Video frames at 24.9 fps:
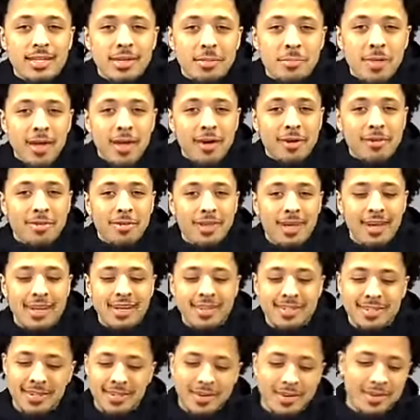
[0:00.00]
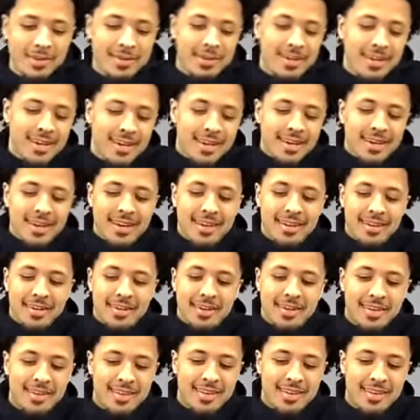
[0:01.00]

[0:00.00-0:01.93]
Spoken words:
I'm not gonna lie. So.